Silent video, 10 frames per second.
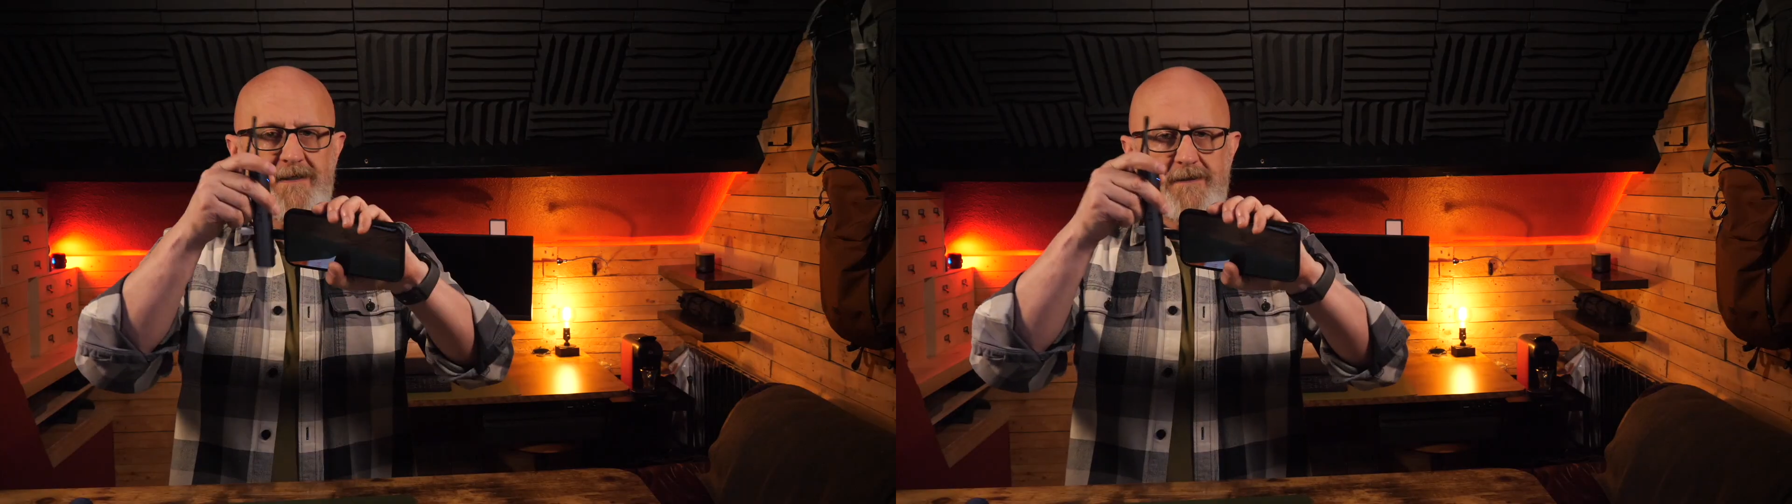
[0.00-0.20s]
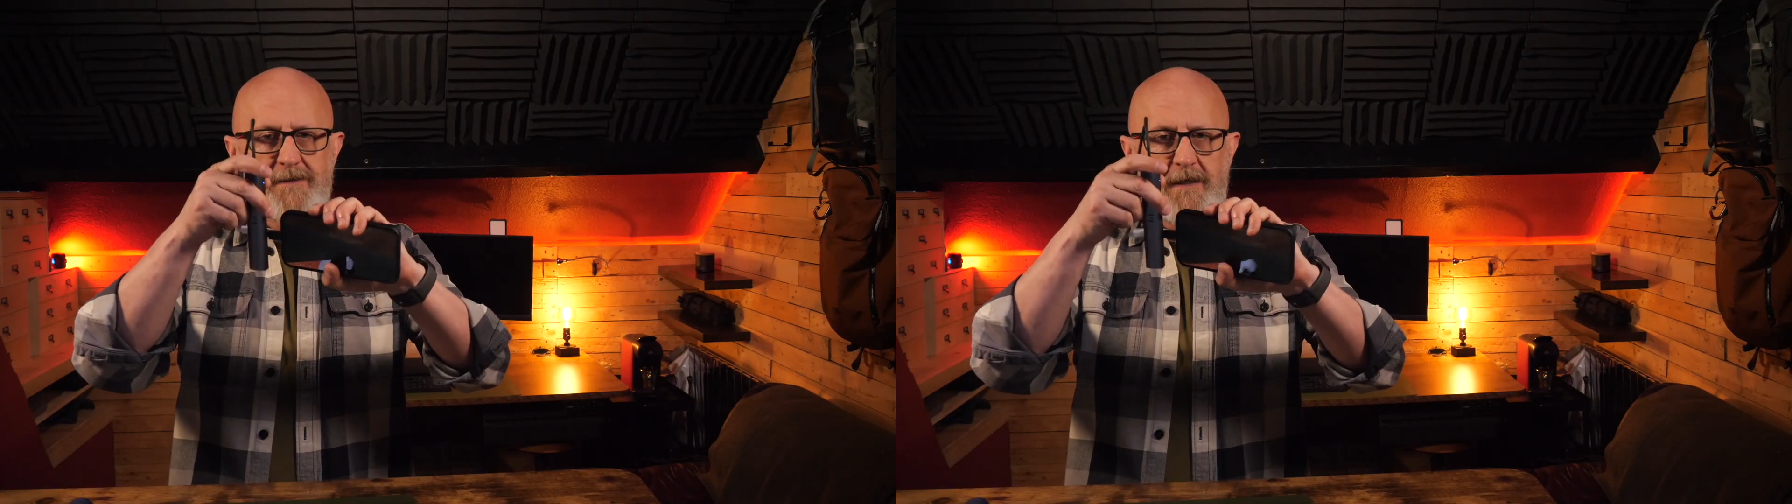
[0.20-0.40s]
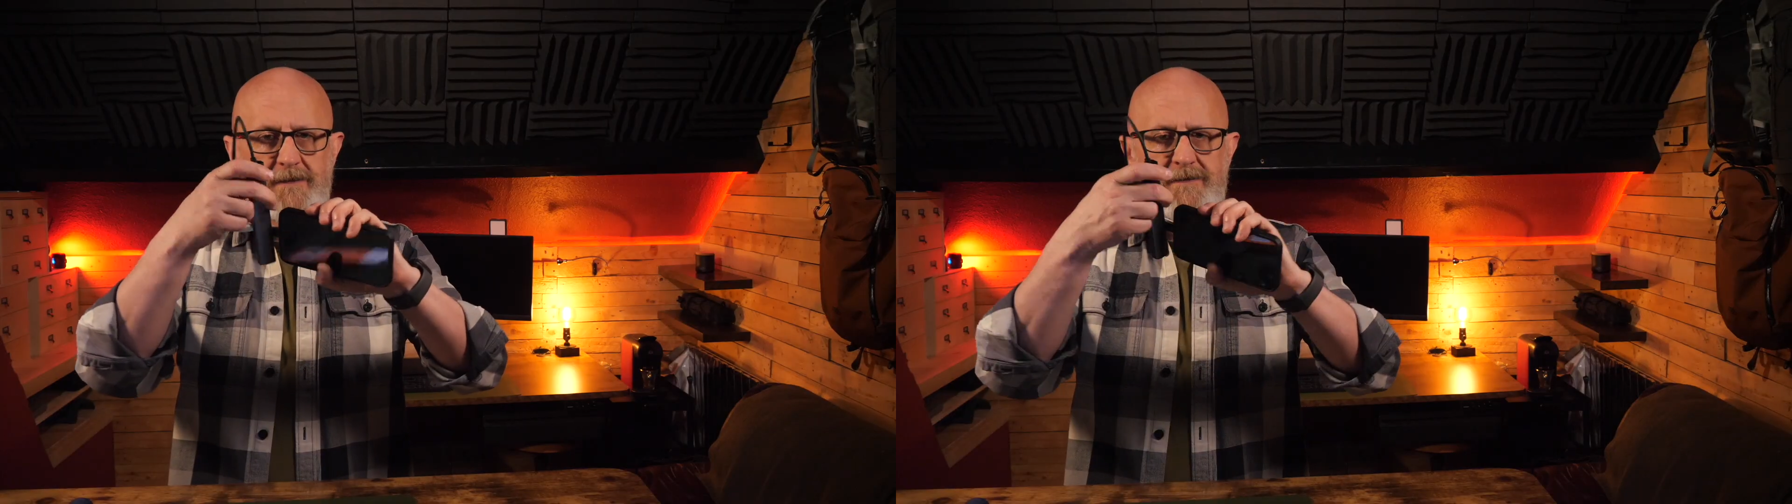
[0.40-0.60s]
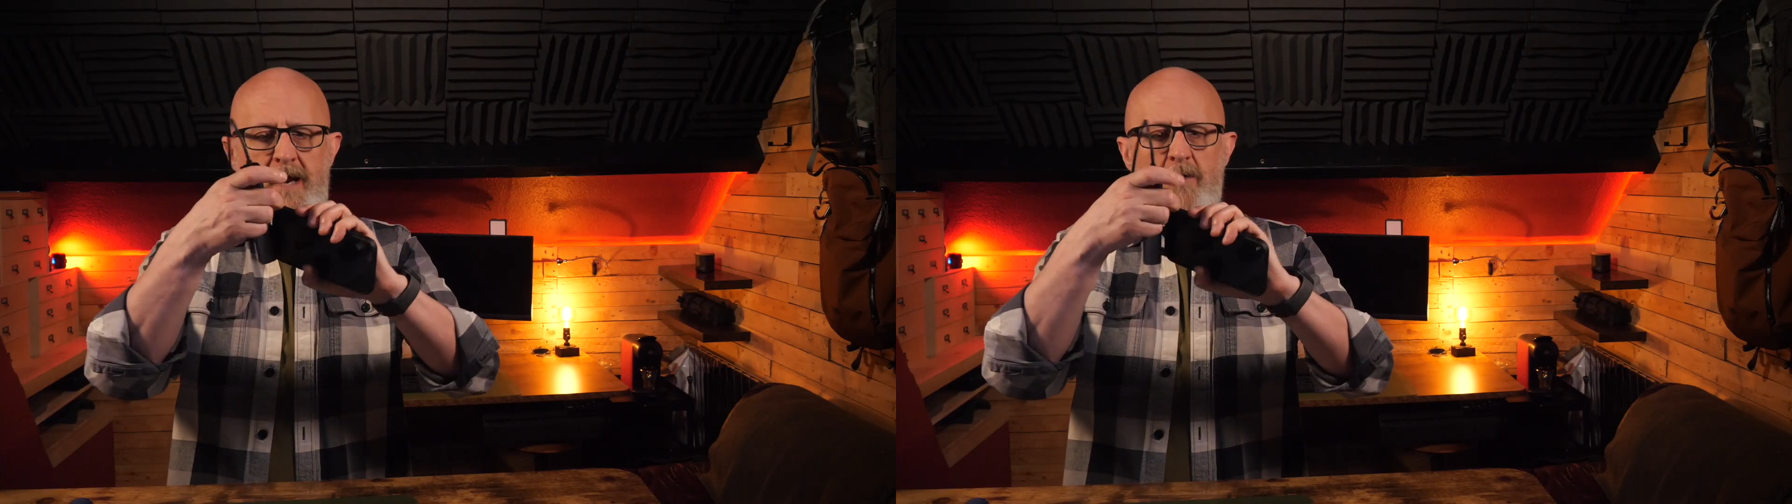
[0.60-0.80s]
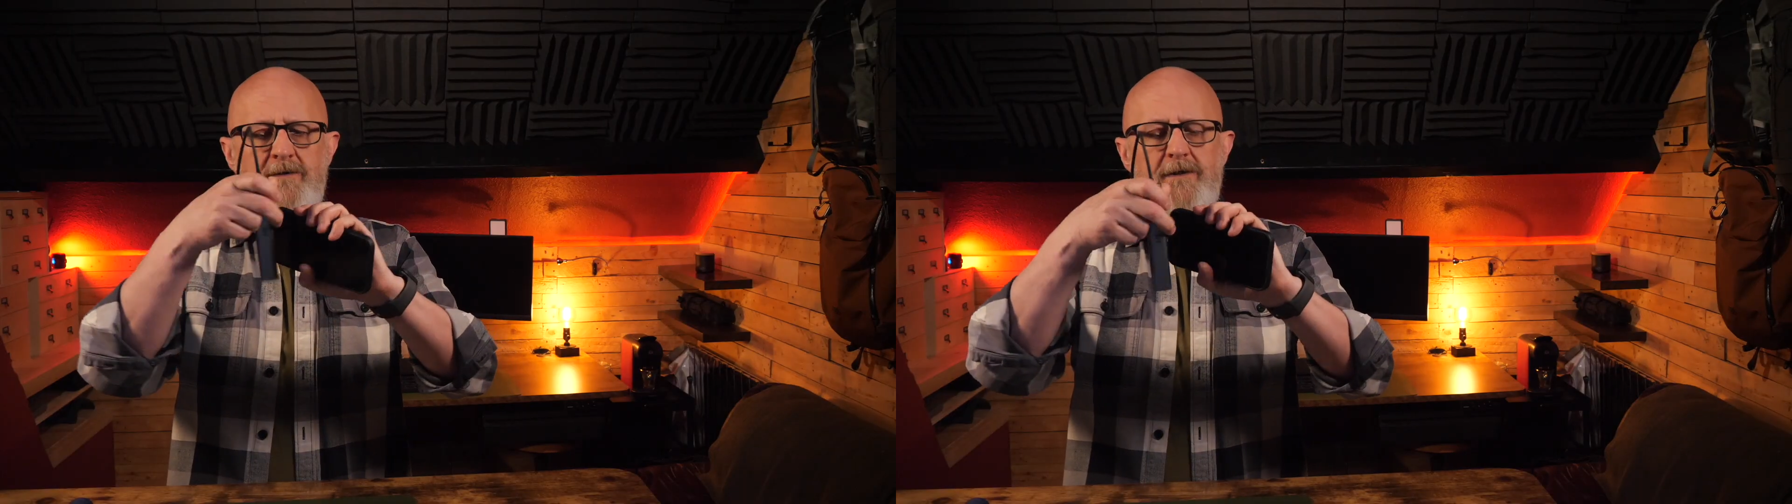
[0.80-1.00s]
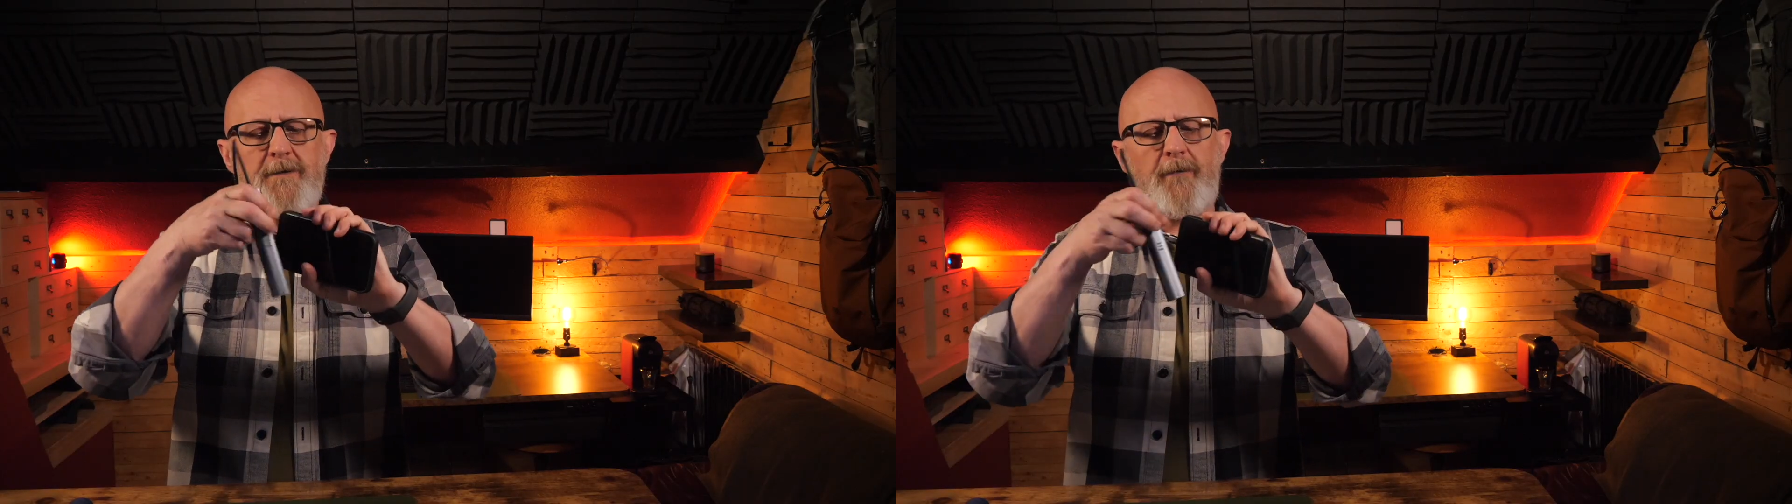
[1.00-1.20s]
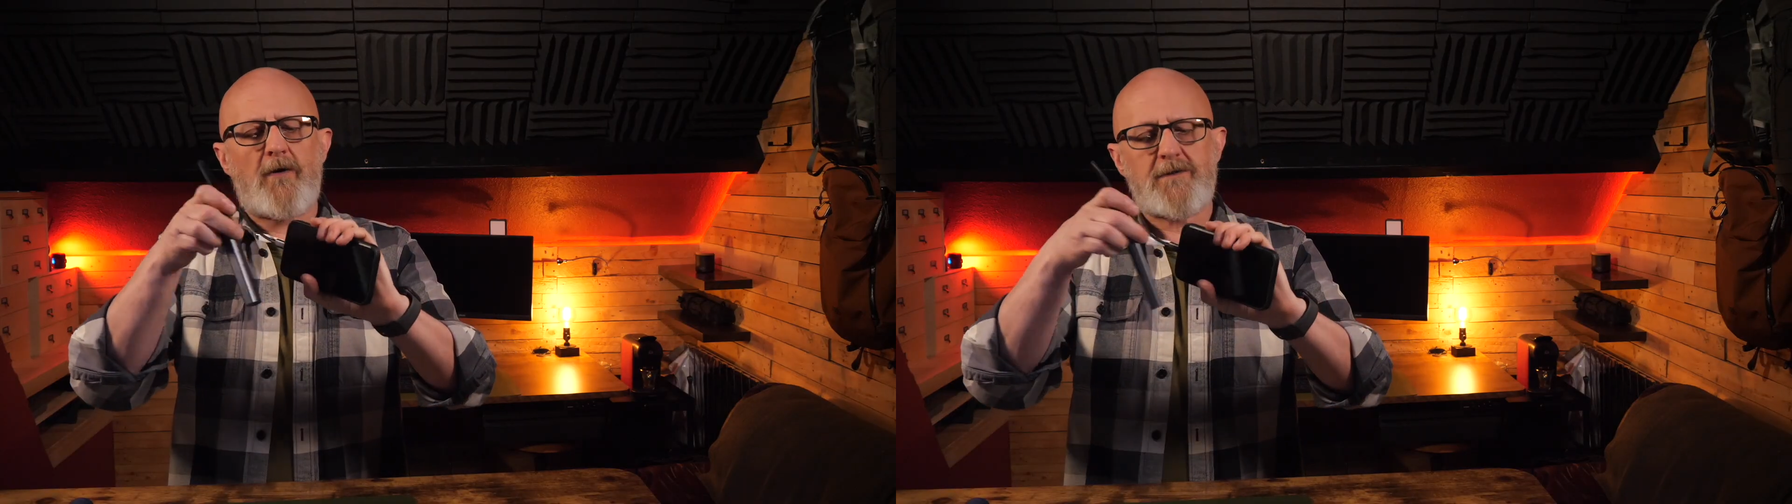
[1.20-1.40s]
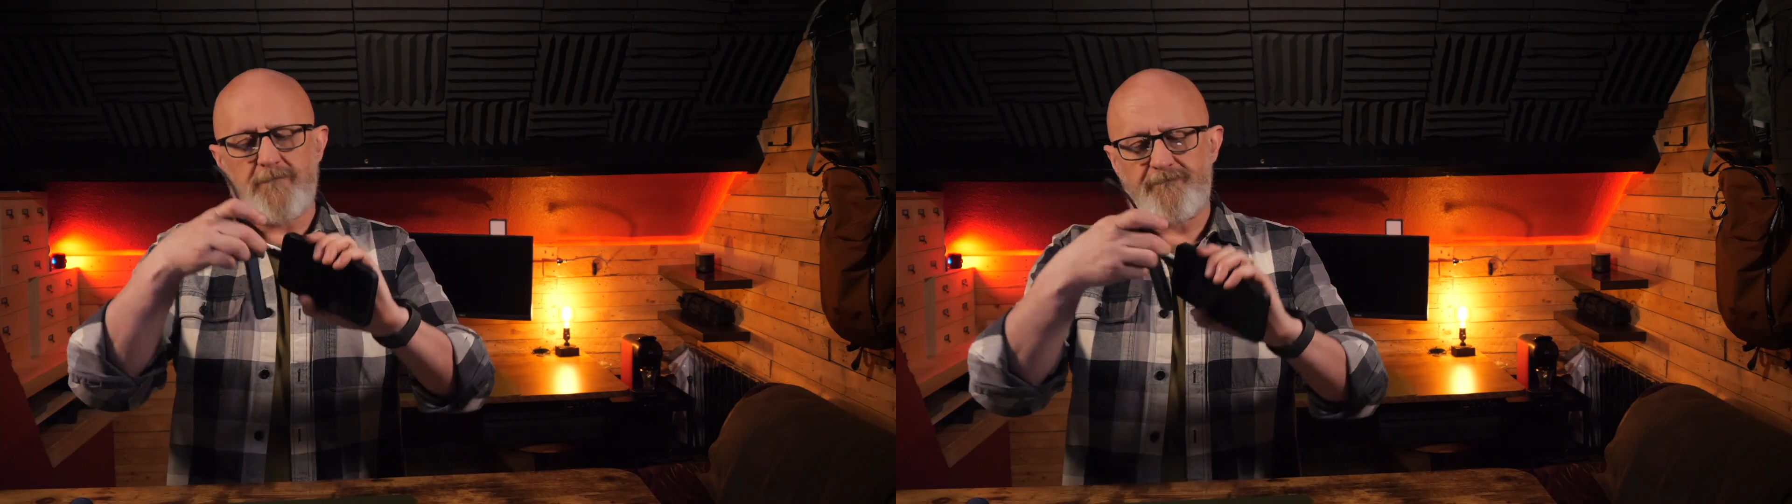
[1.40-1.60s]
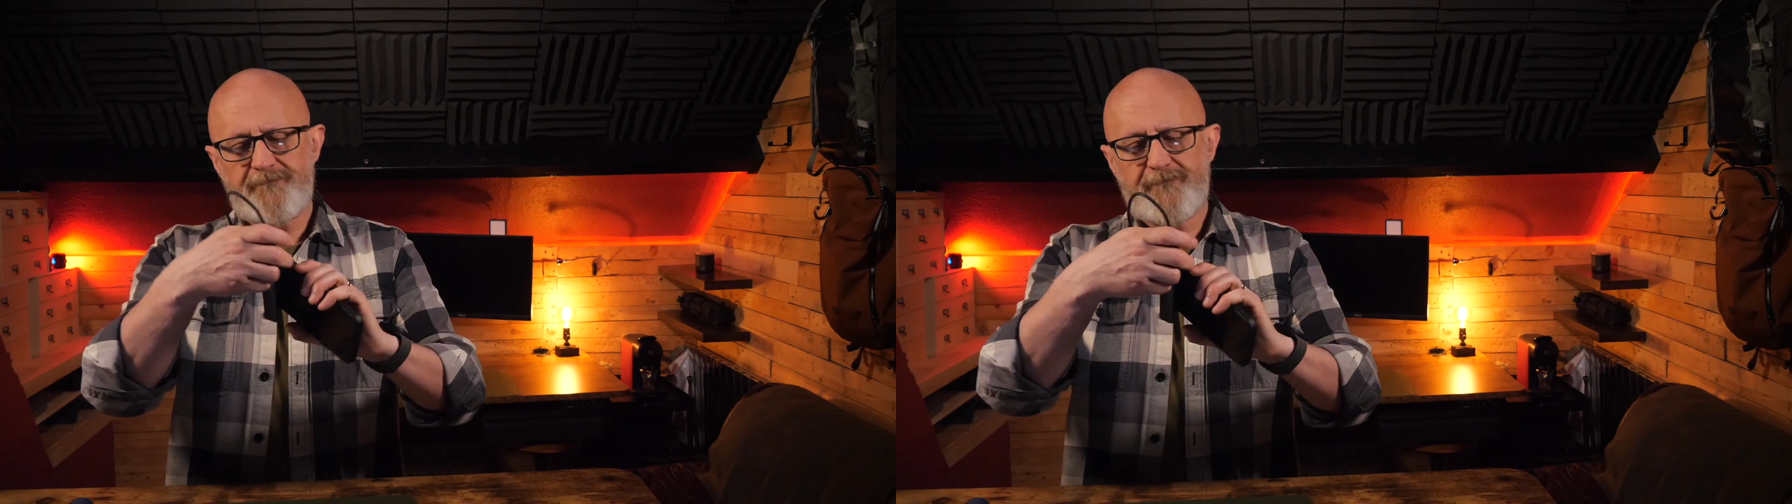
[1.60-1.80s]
is down to the bottom.